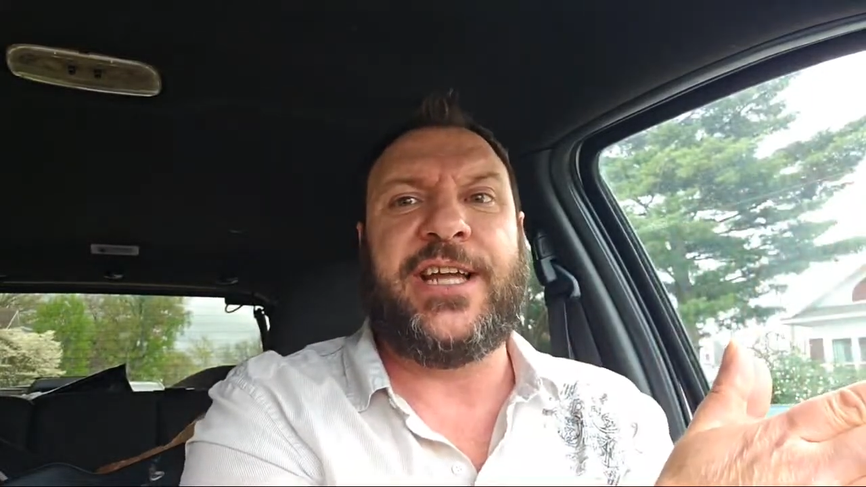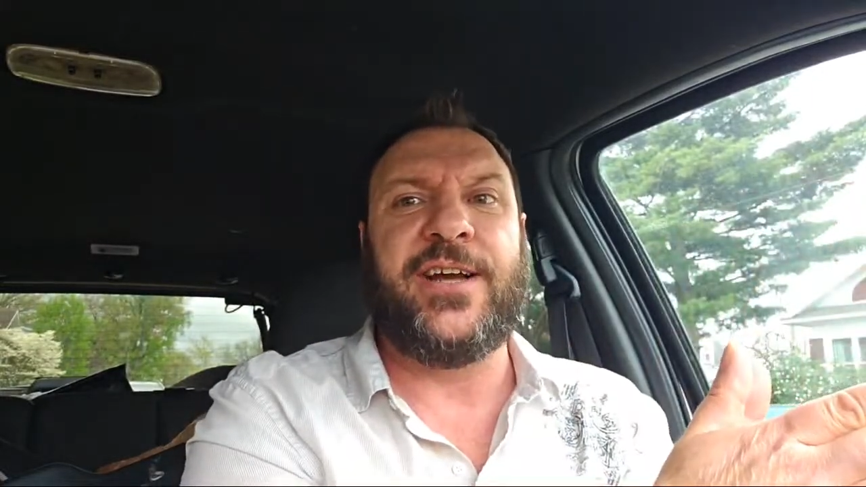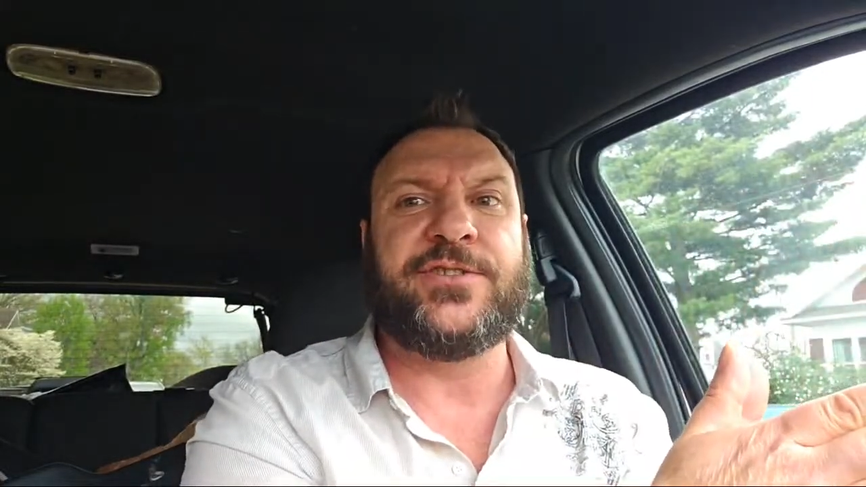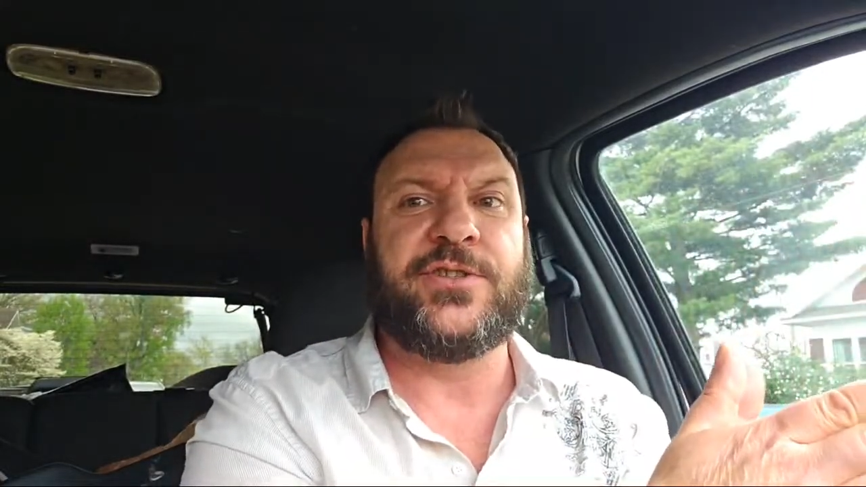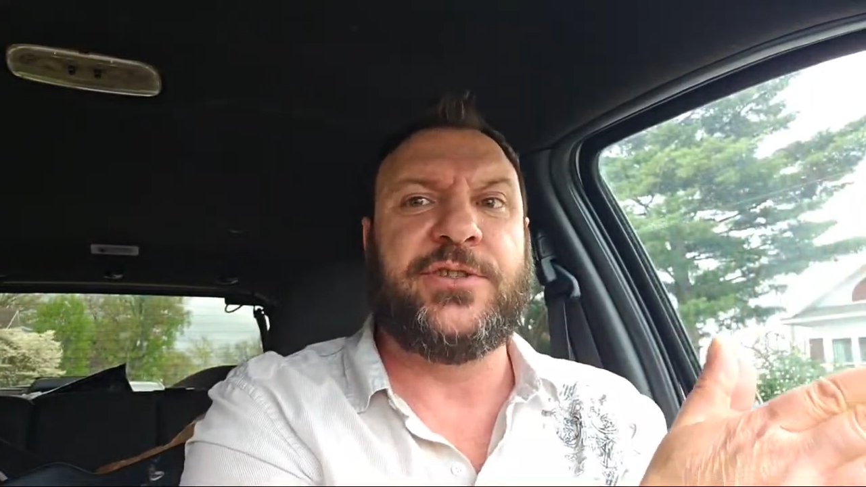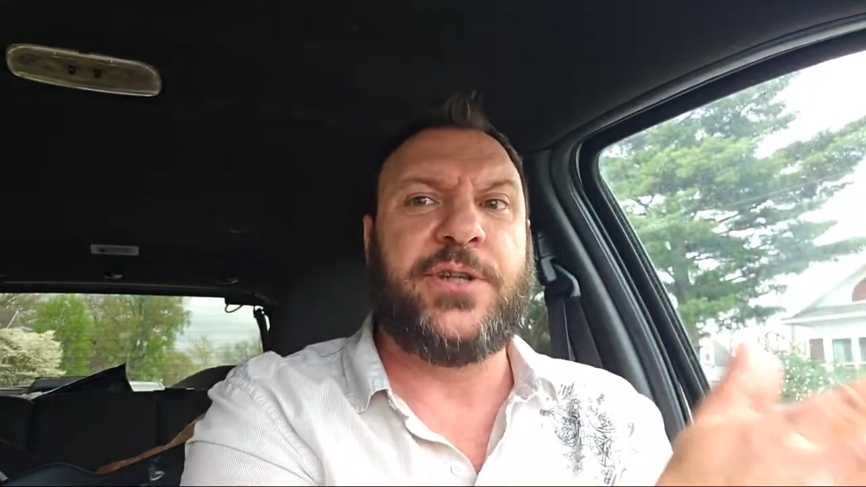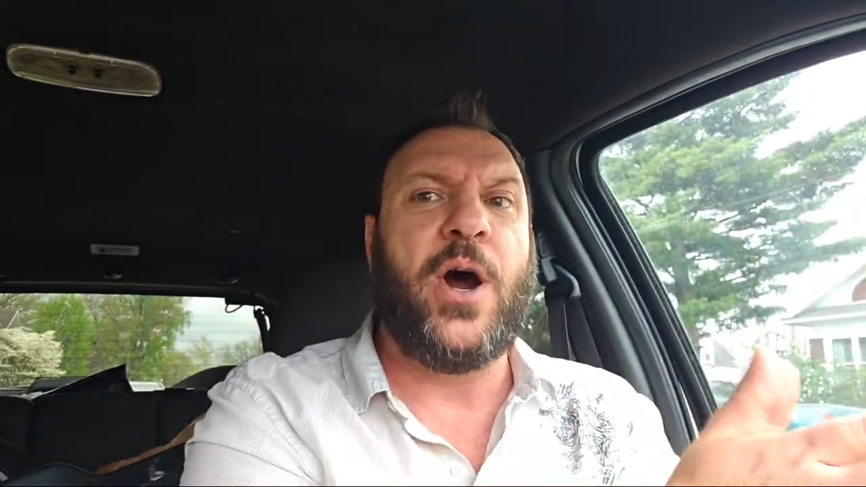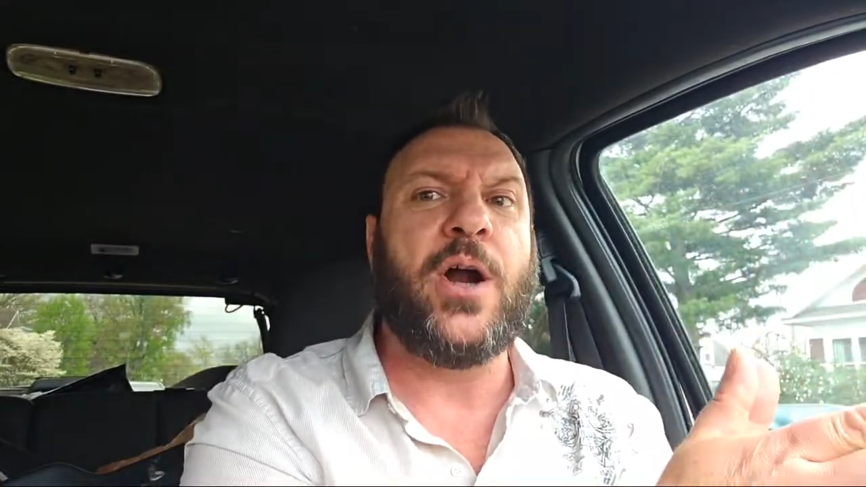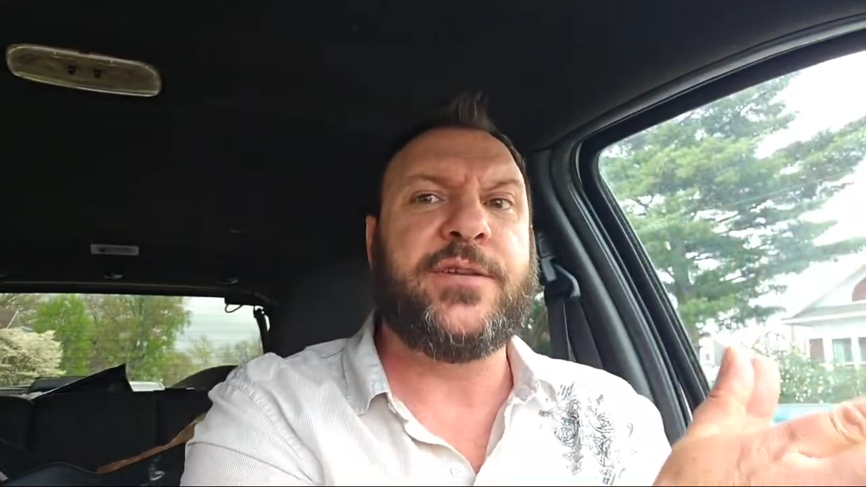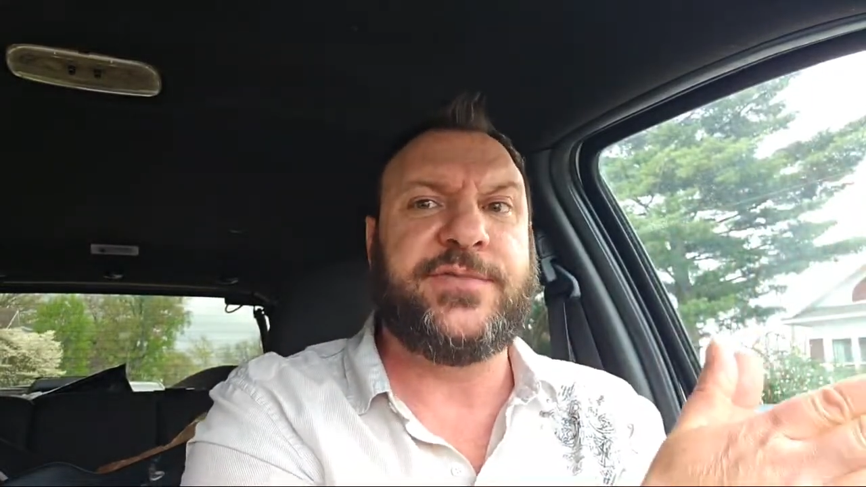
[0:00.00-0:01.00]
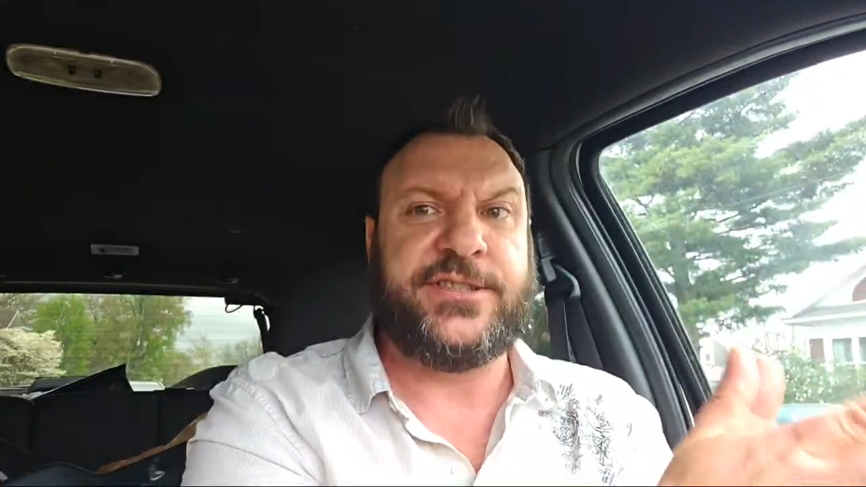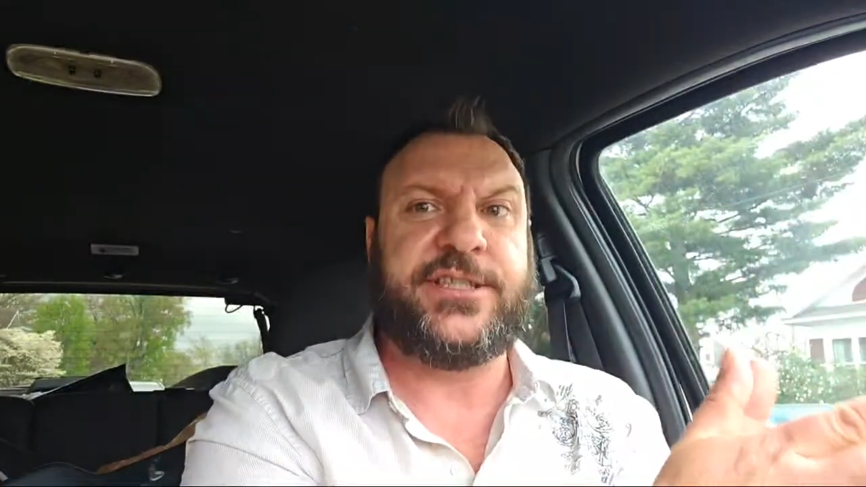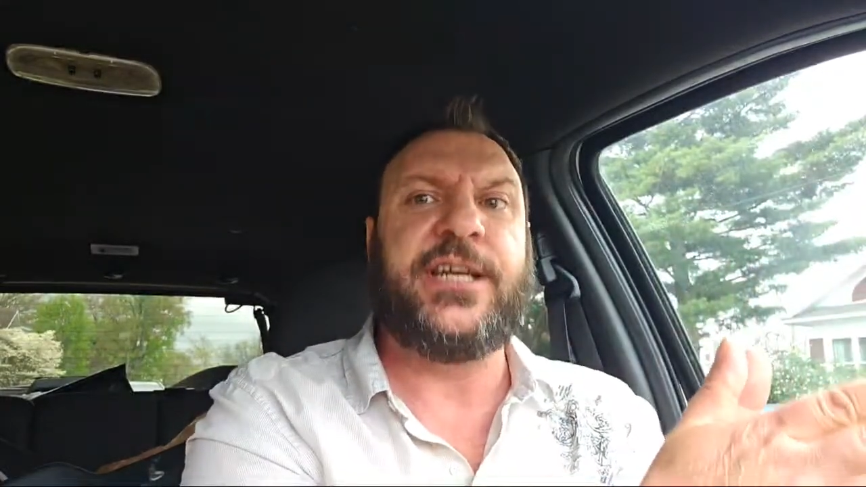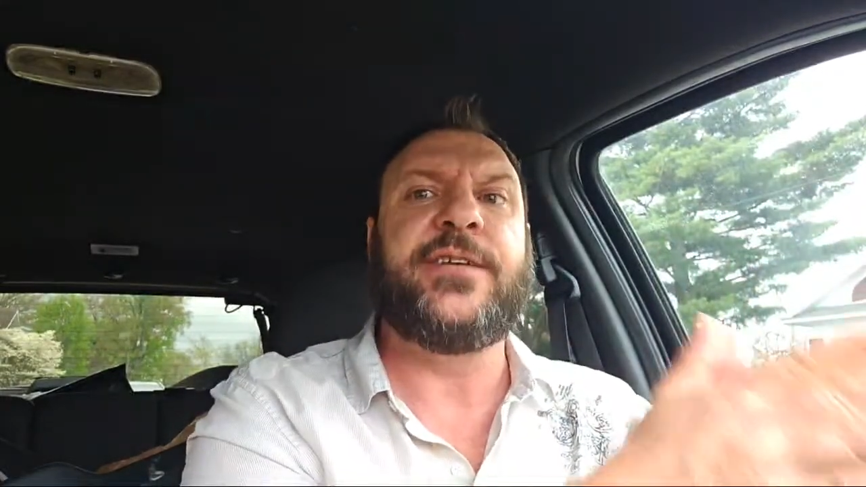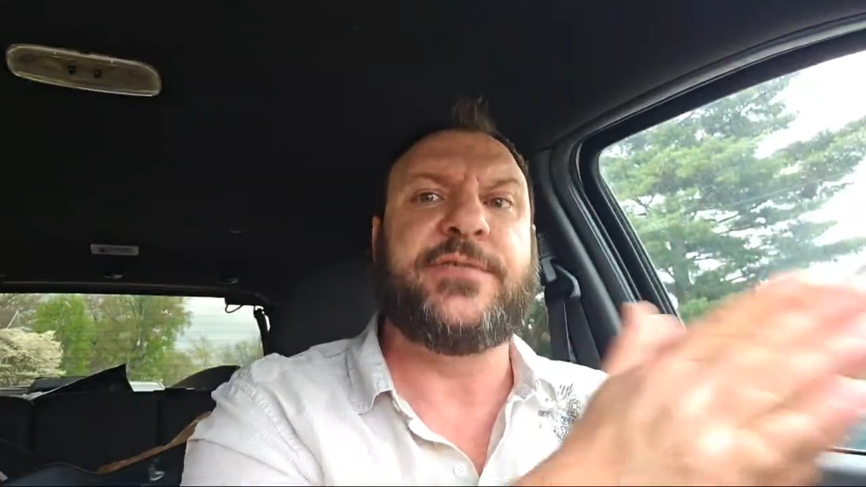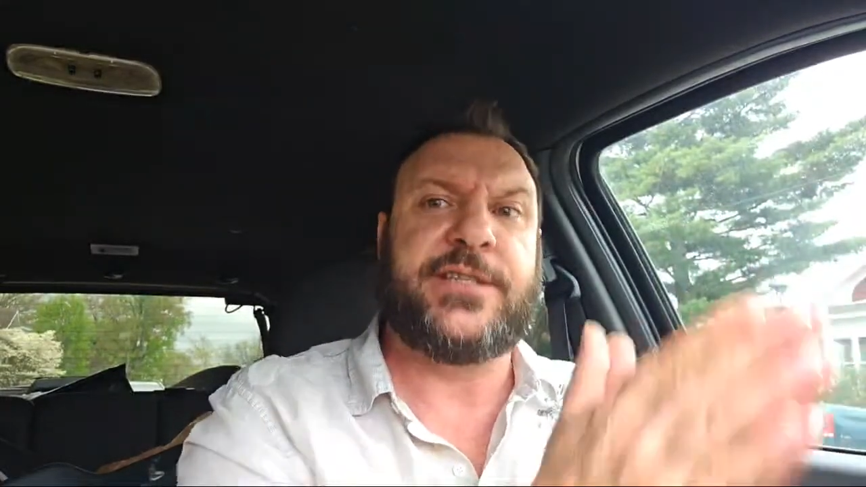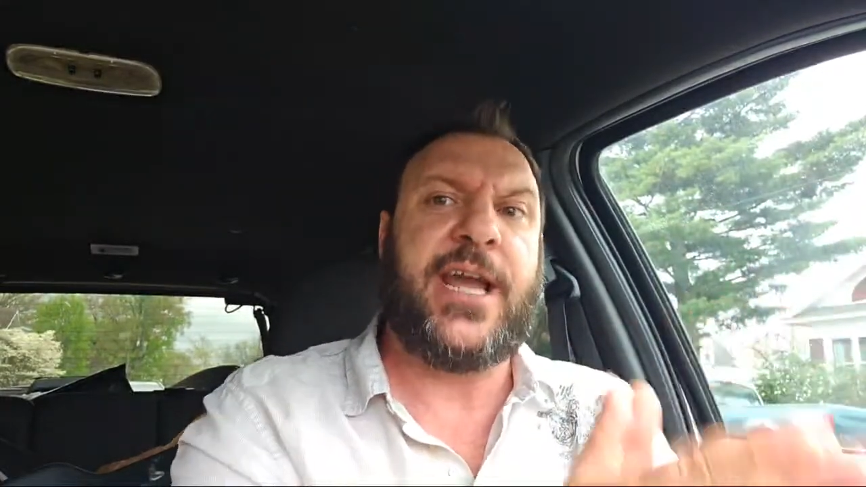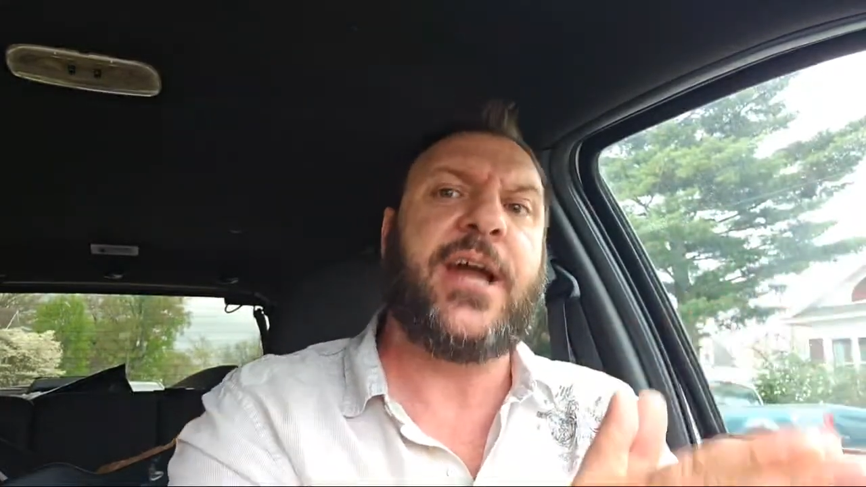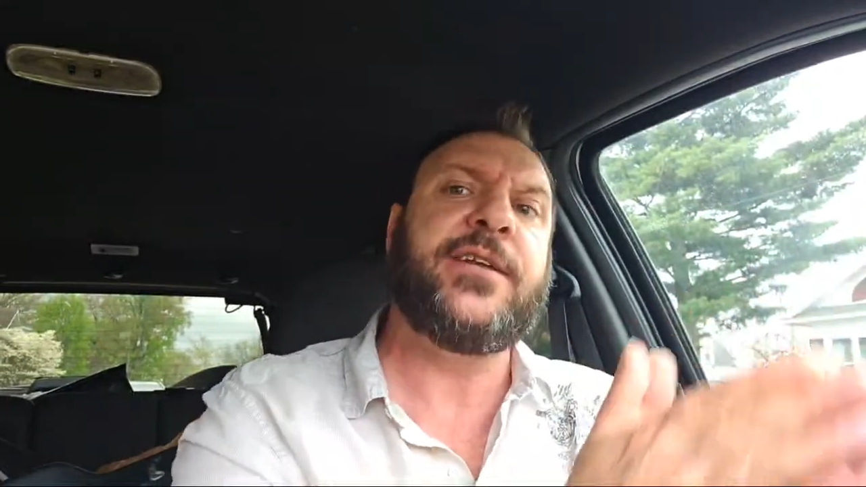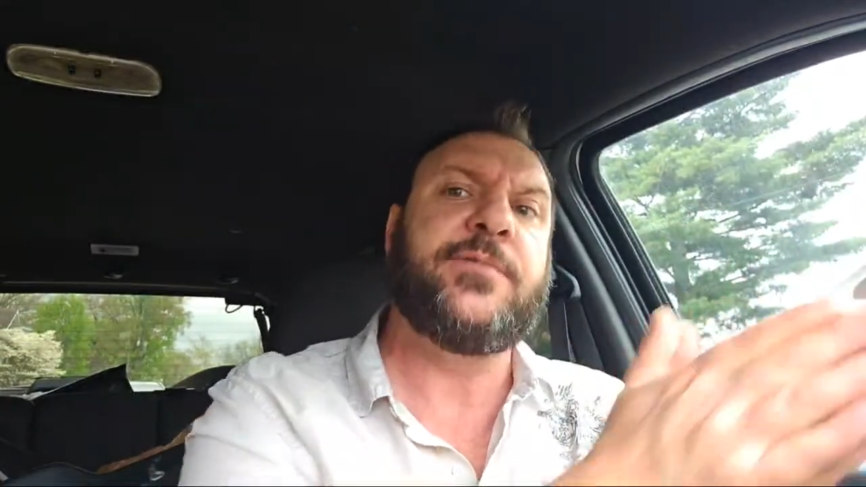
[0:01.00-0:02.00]
council in the heart of the city of the
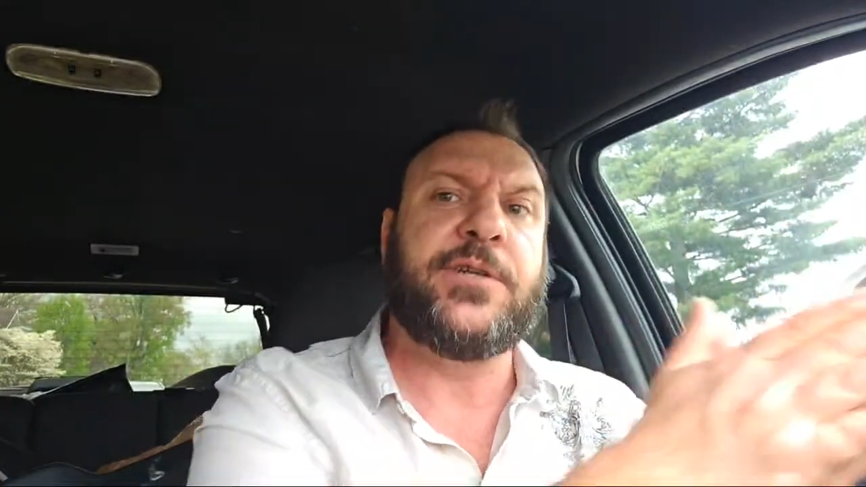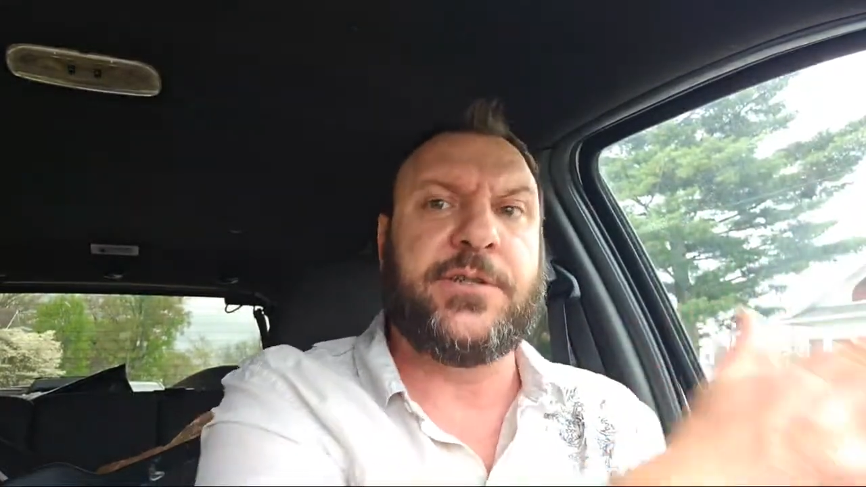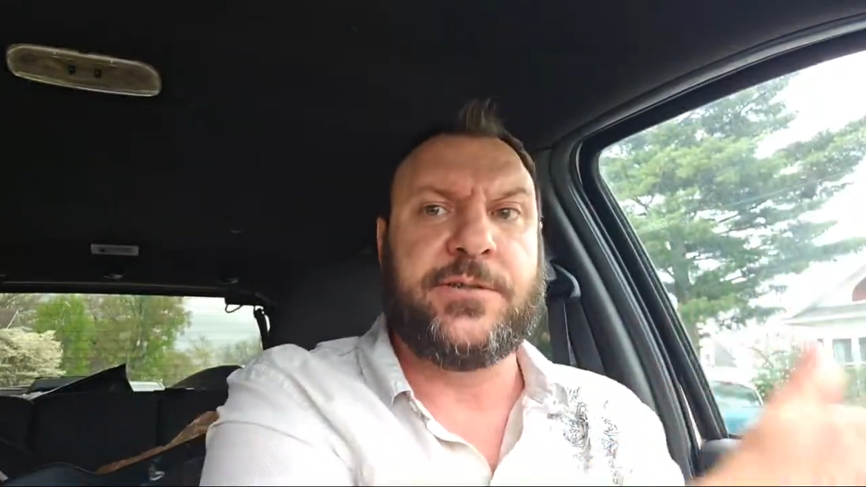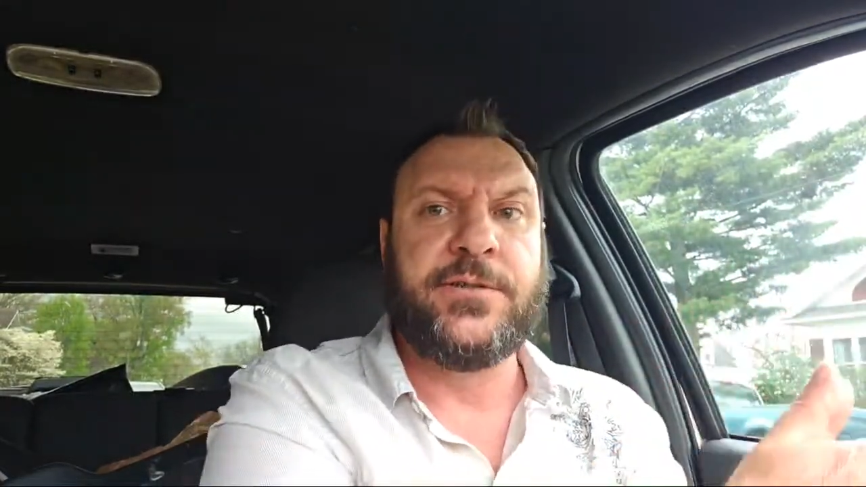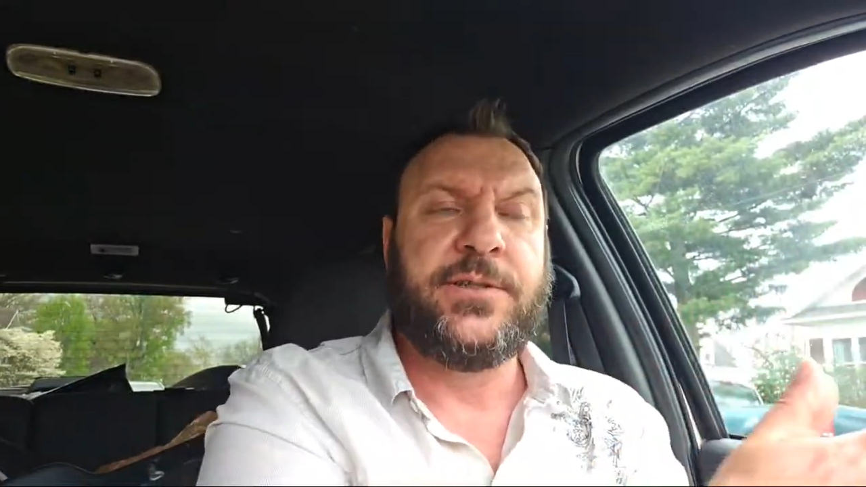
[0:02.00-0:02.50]
county where your